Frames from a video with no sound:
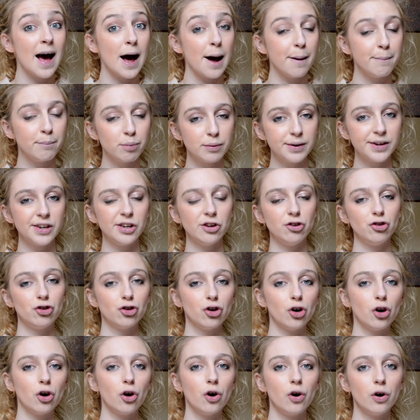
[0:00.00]
I'm pretty
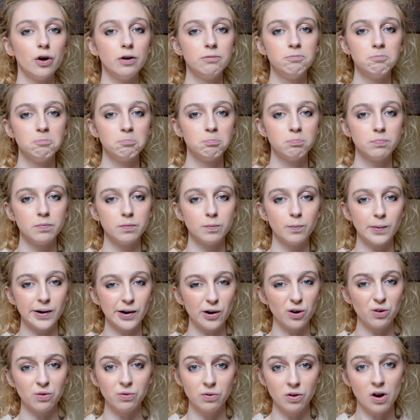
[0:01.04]
sure we
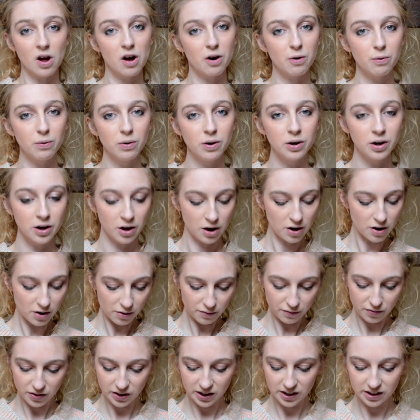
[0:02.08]
all know
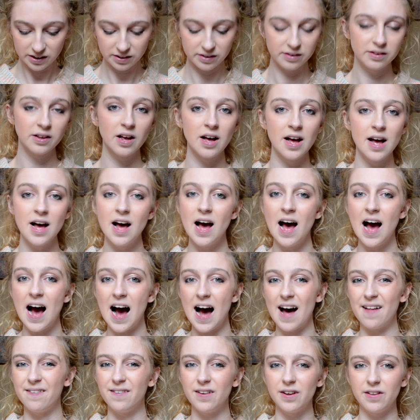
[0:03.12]
of these
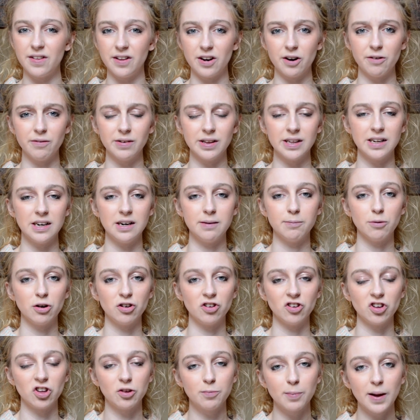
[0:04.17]
and that they don't really need much
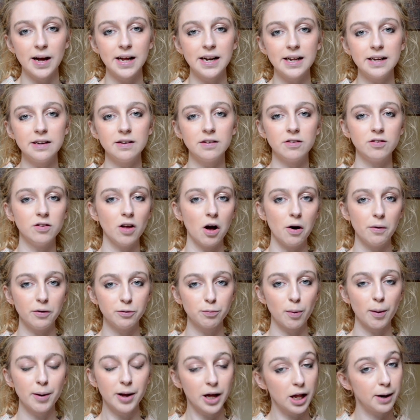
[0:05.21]
explaining so it's
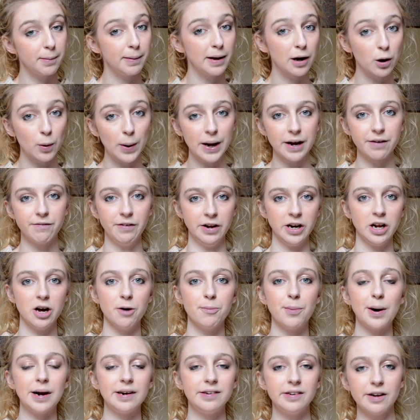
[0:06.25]
probably going to be a quick video
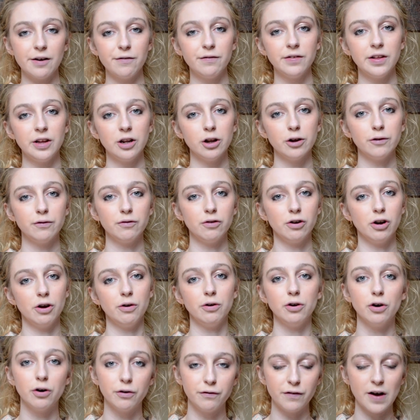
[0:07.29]
but I'd definitely love to know
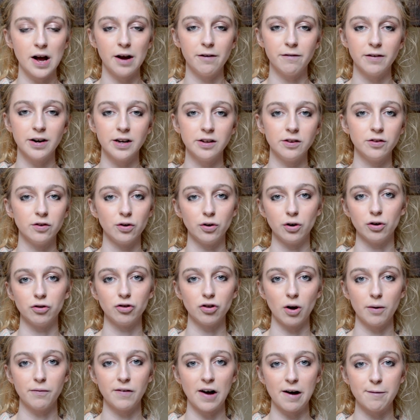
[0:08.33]
your favourites or your
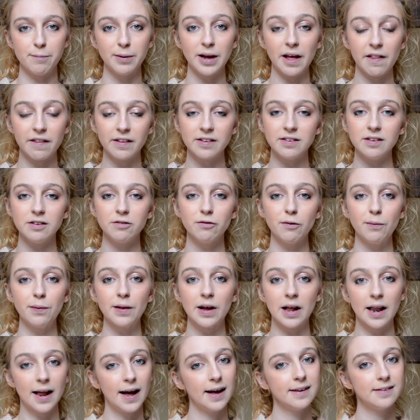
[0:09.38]
top five but yeah this is from the
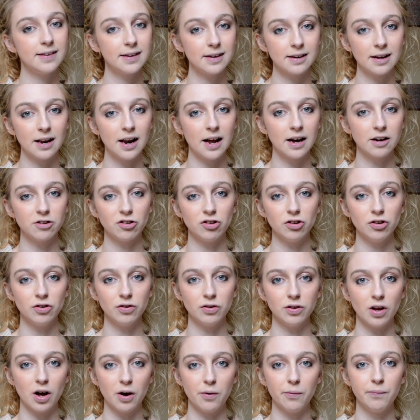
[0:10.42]
classic collection
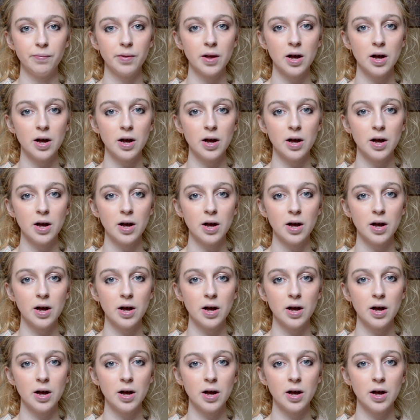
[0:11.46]
so